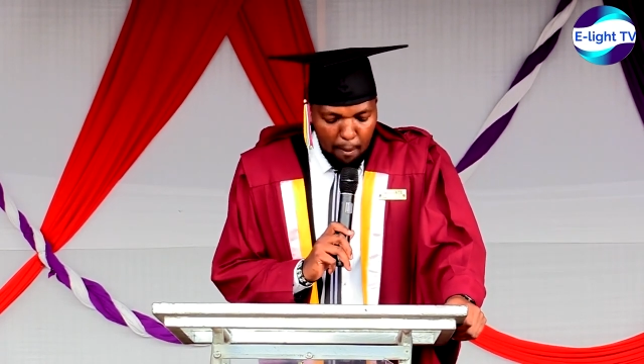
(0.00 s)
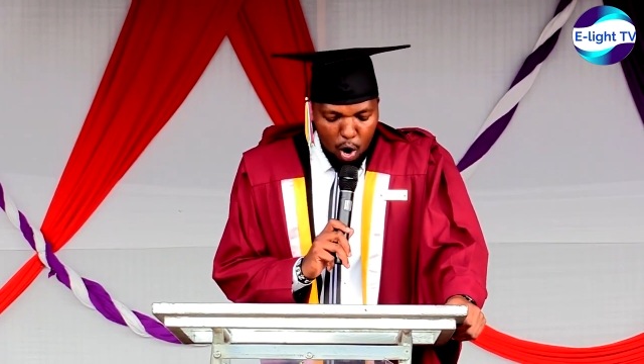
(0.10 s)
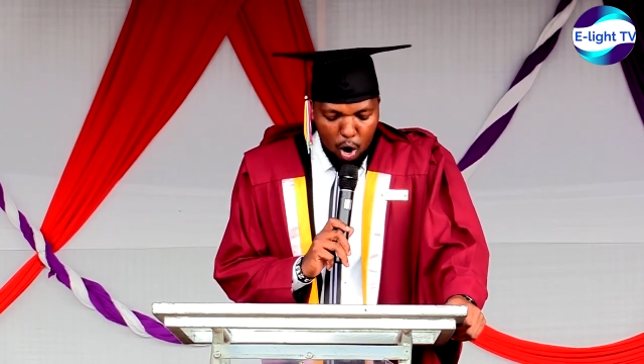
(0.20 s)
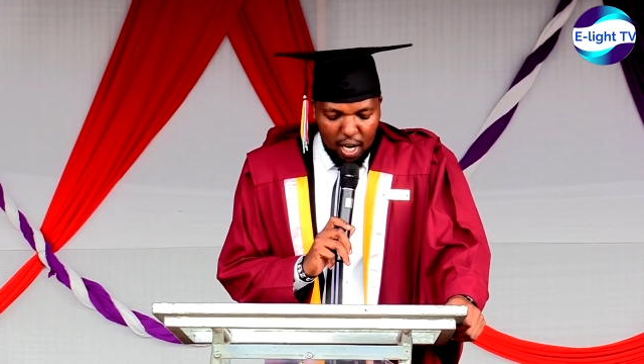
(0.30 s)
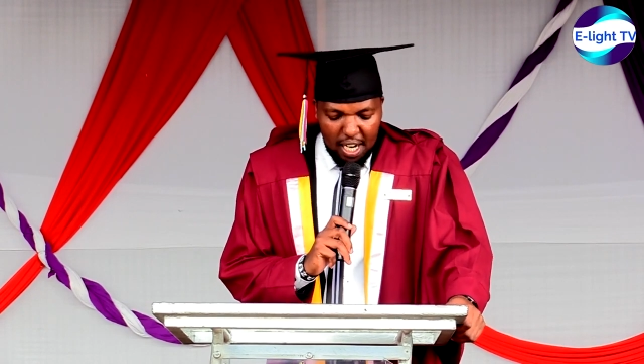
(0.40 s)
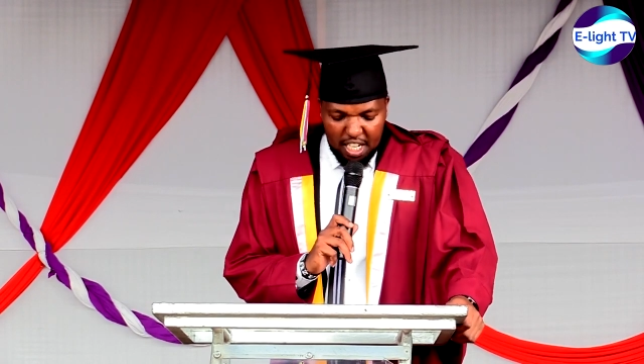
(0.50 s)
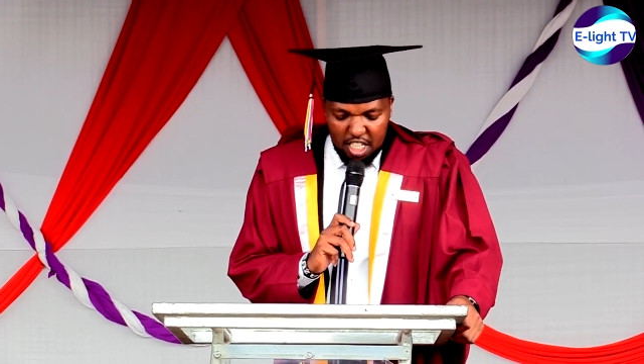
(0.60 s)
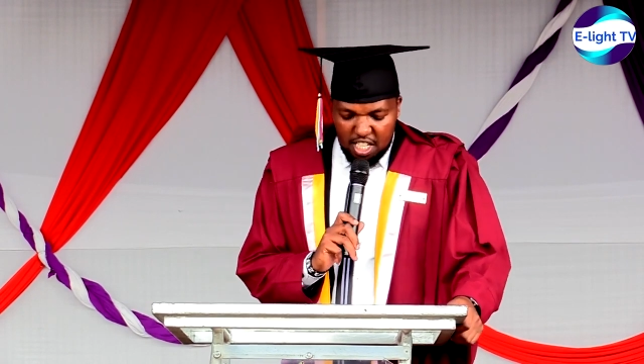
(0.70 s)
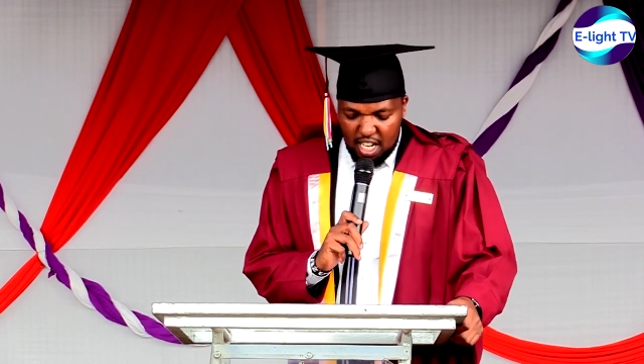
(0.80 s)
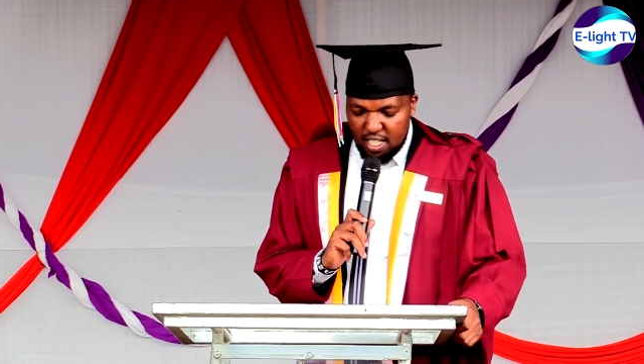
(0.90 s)
more
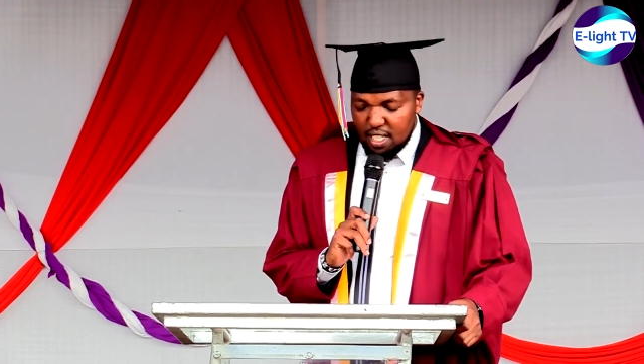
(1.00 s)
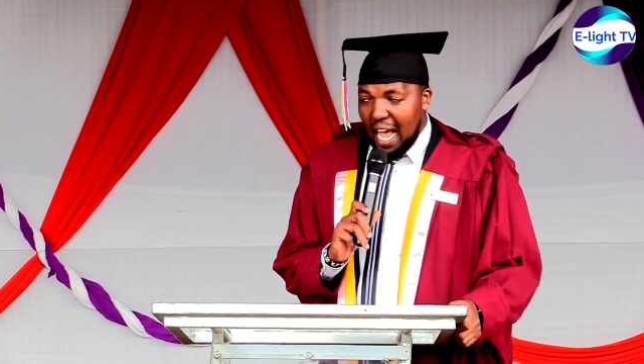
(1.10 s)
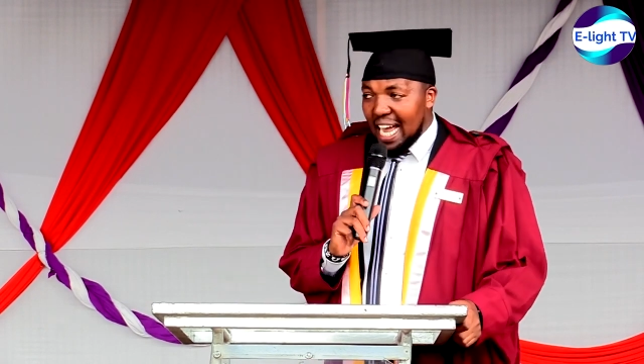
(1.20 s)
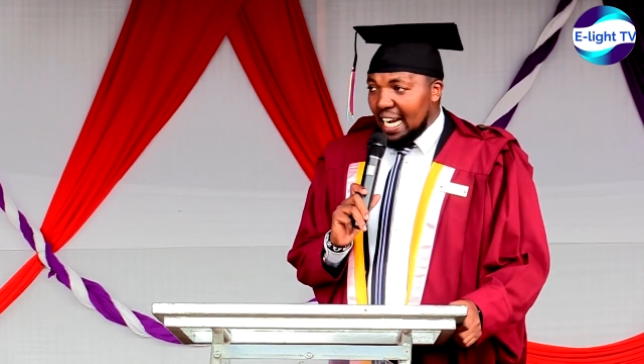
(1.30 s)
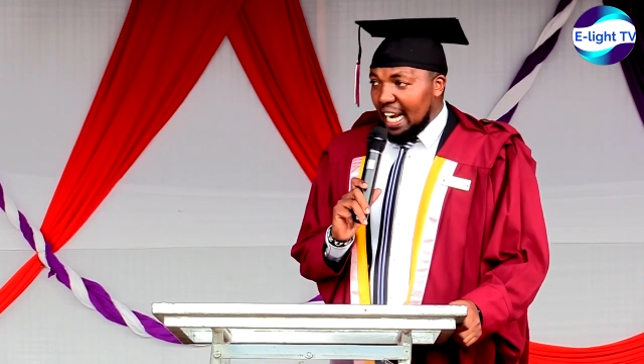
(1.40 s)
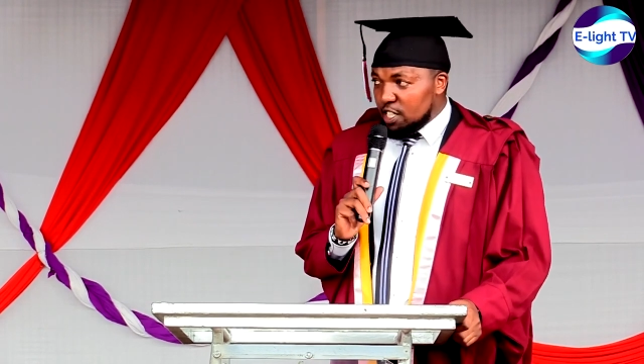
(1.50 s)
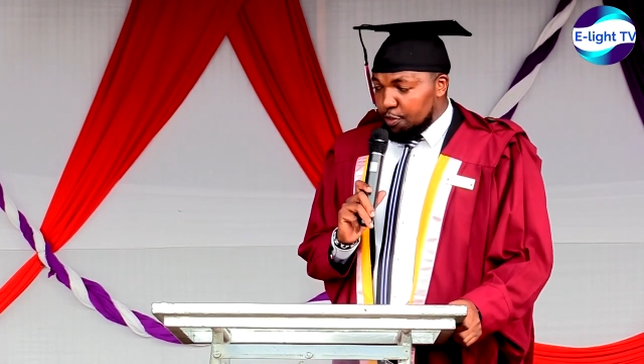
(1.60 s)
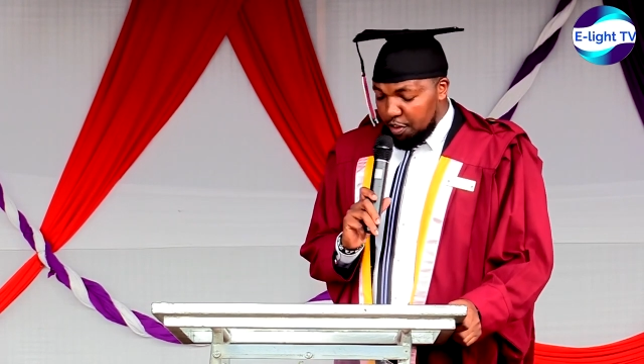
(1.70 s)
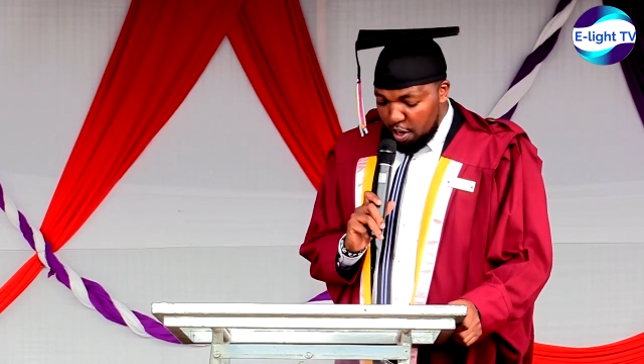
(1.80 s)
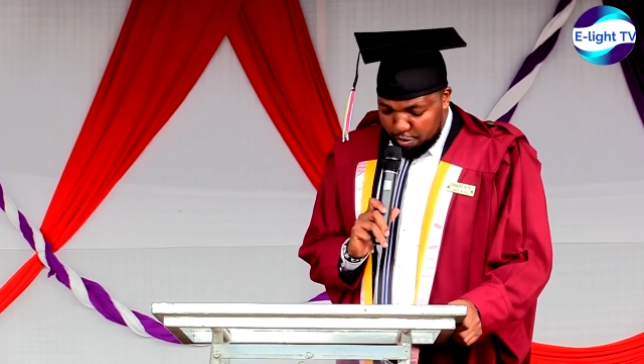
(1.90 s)
courageous and less
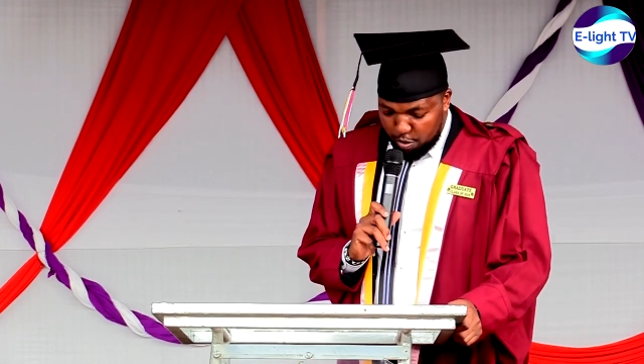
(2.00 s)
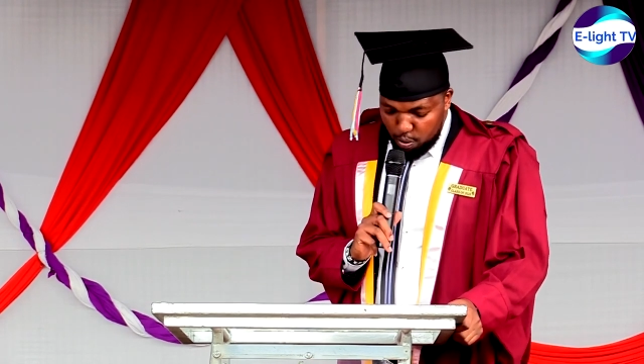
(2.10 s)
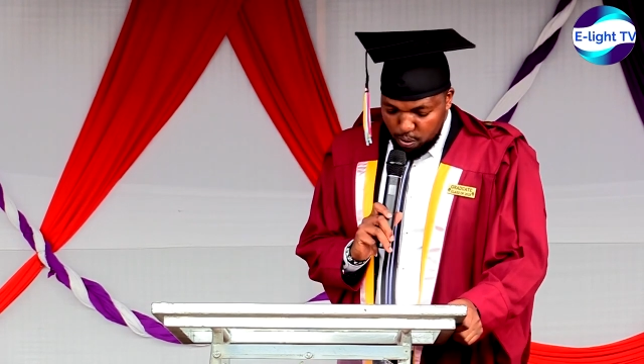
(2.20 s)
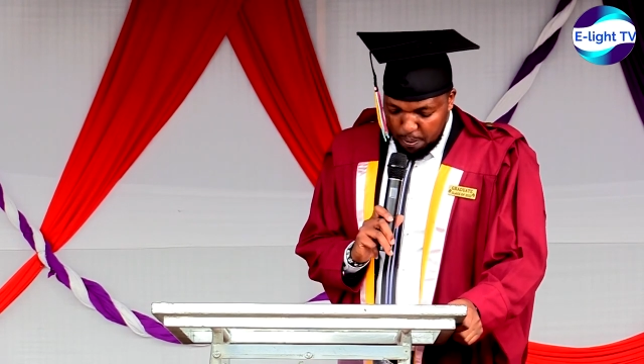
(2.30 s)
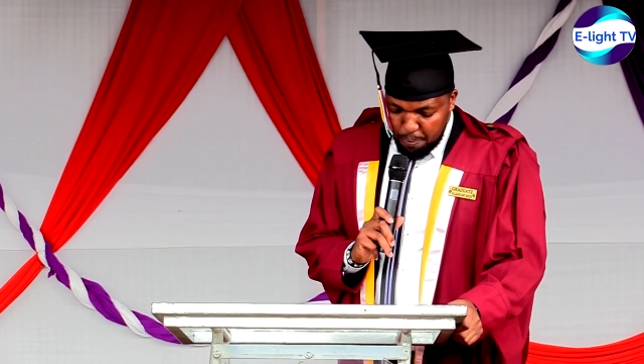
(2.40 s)
fearful.